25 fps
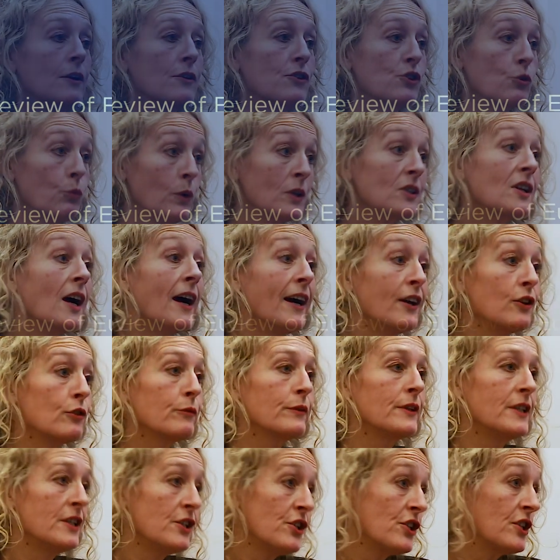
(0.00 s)
So what kind
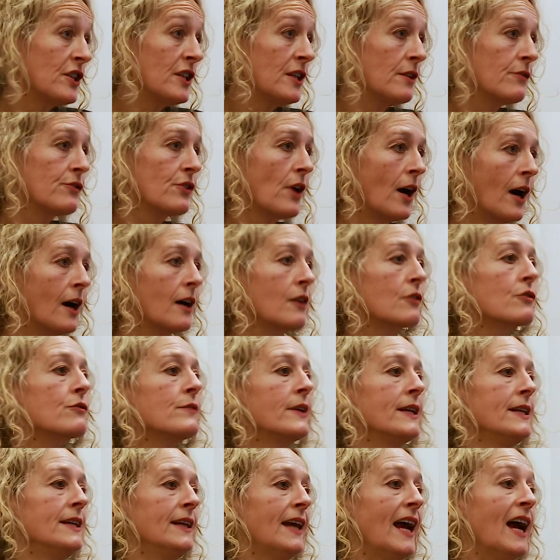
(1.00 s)
of initiatives are
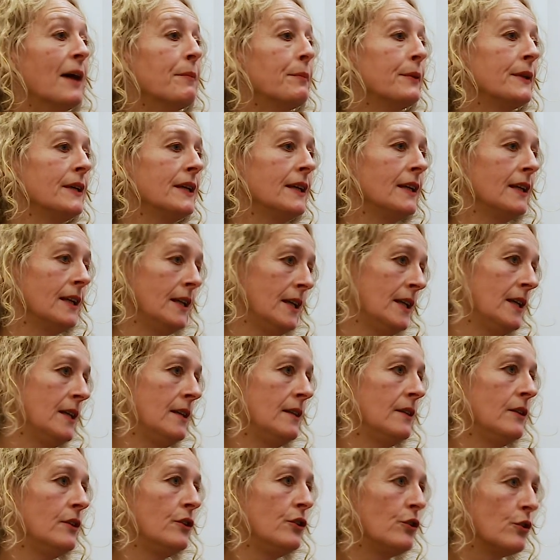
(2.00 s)
already happening
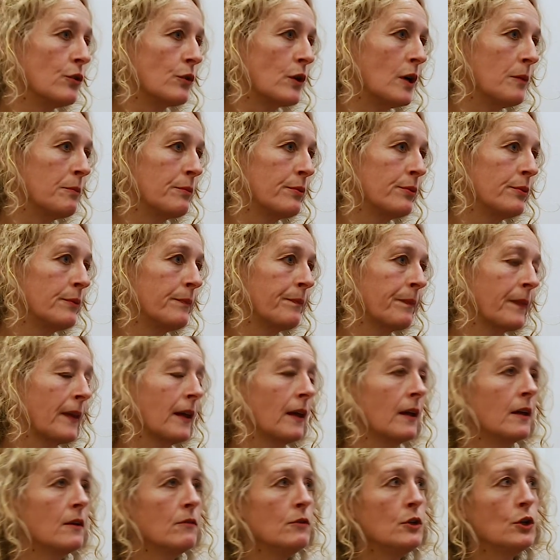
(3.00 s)
in Europe?
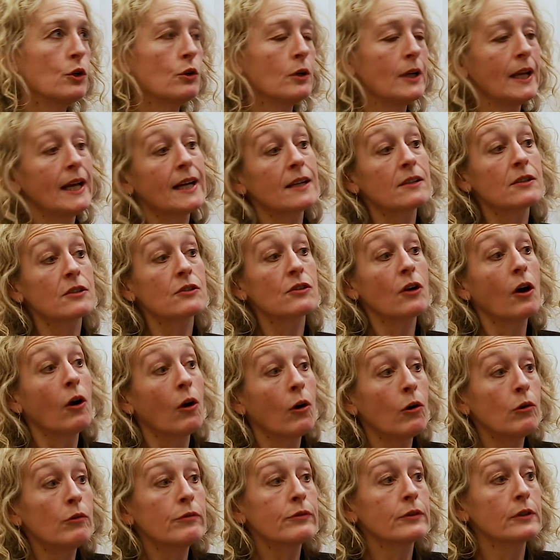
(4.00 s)
We collected
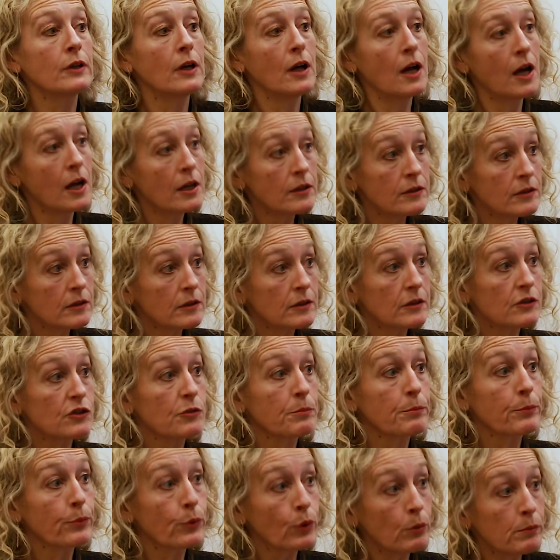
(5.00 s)
over 100
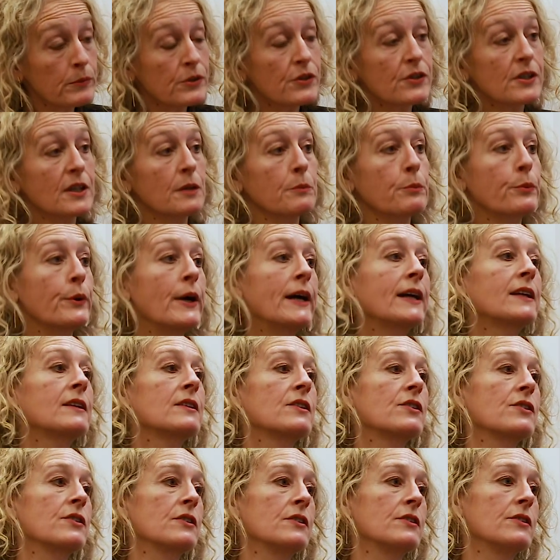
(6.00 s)
promising
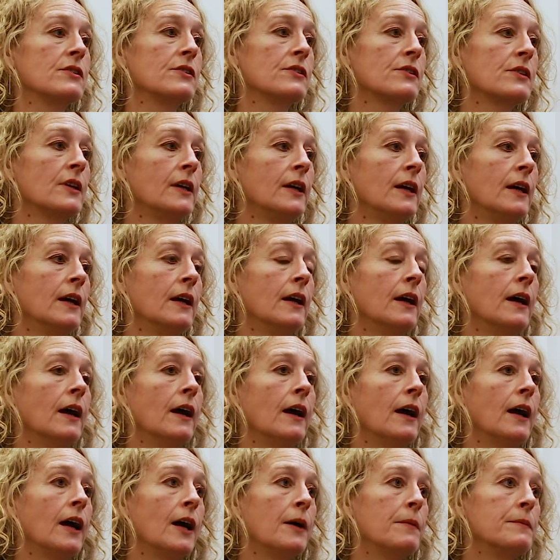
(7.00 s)
practices
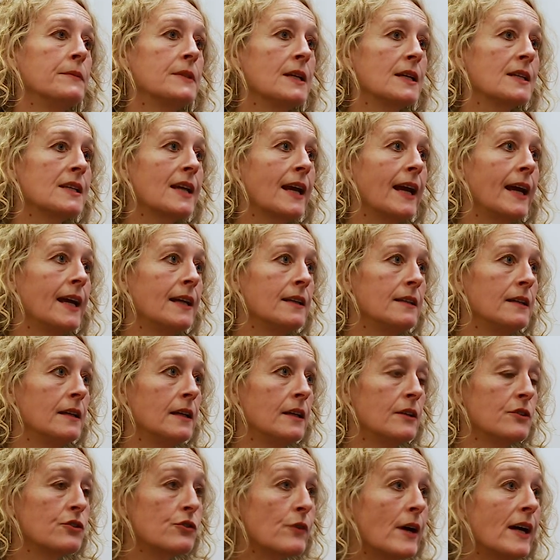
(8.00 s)
um, that can
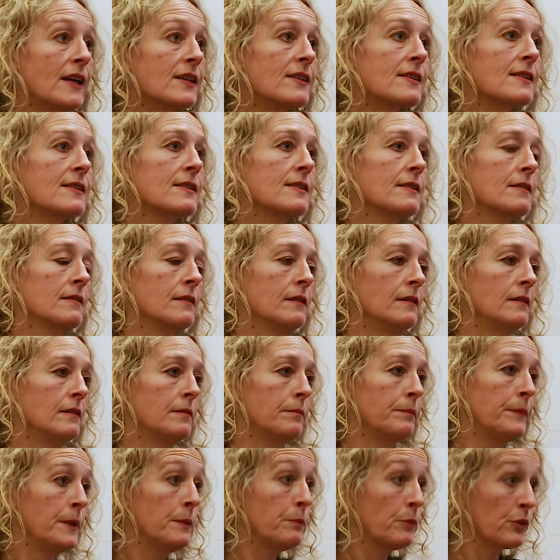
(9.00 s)
address
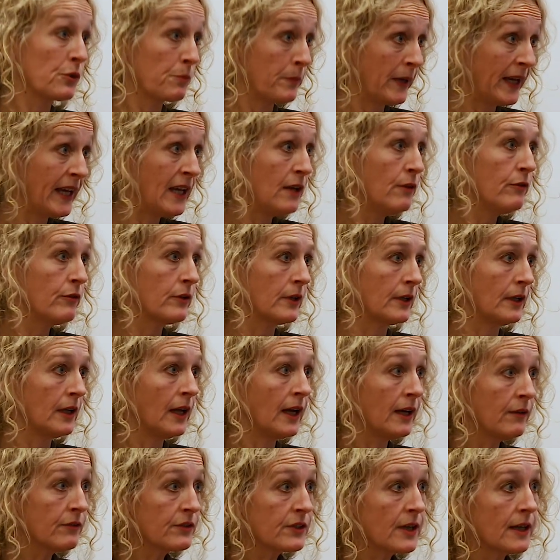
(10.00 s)
people's behavior and
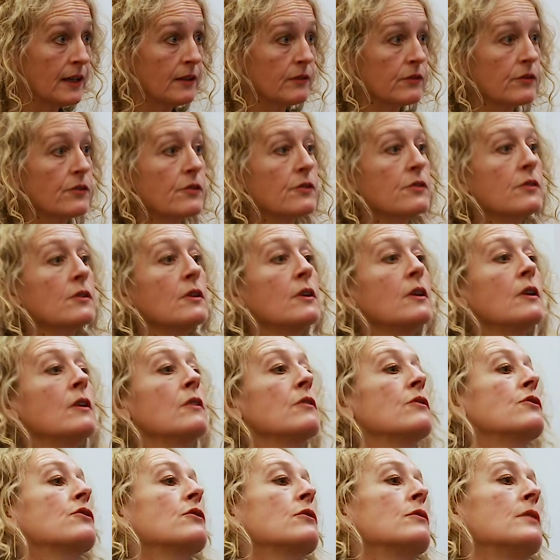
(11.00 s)
lifestyles
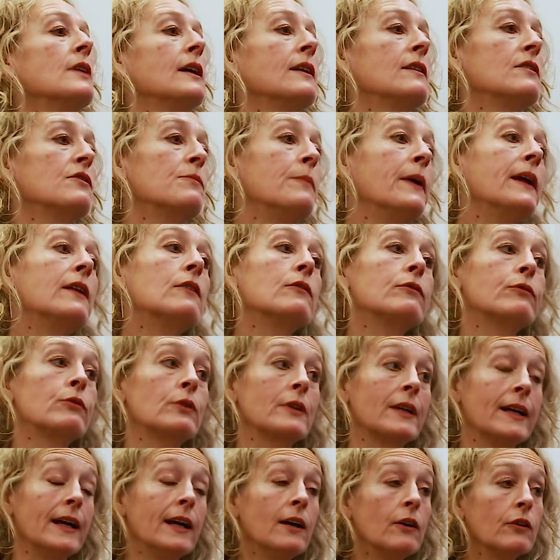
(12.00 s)
so that it's better
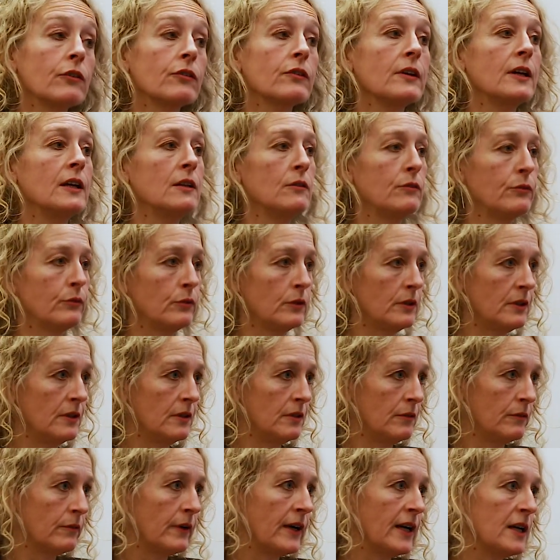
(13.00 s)
for the health and for the
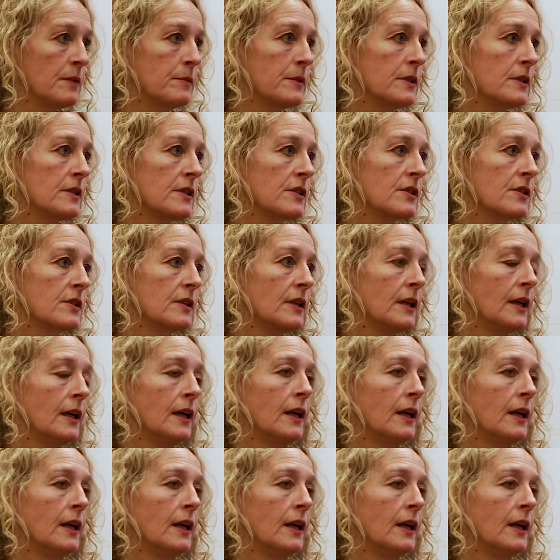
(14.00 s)
environment.